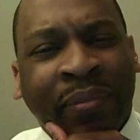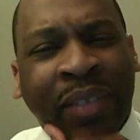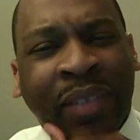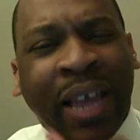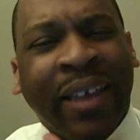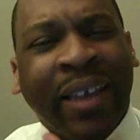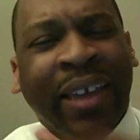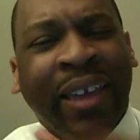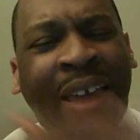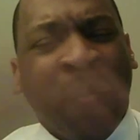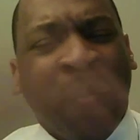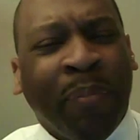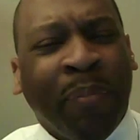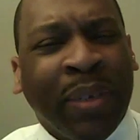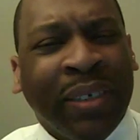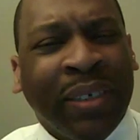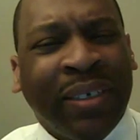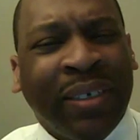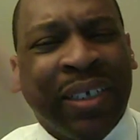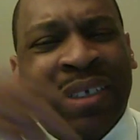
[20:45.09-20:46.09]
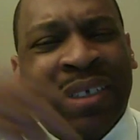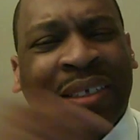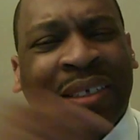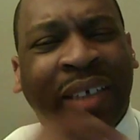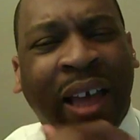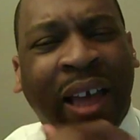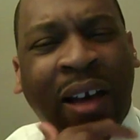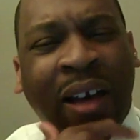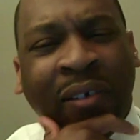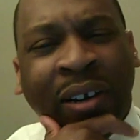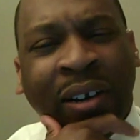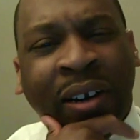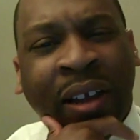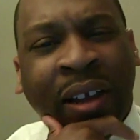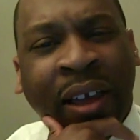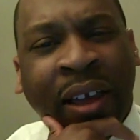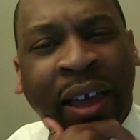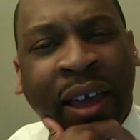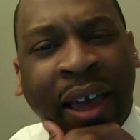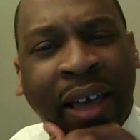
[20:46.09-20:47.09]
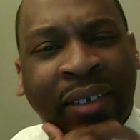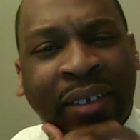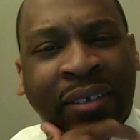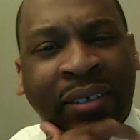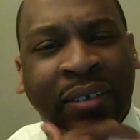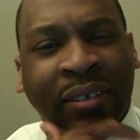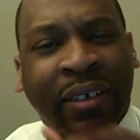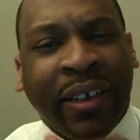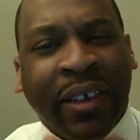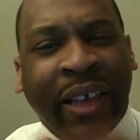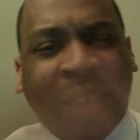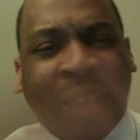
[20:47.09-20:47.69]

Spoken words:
That can't be discounted as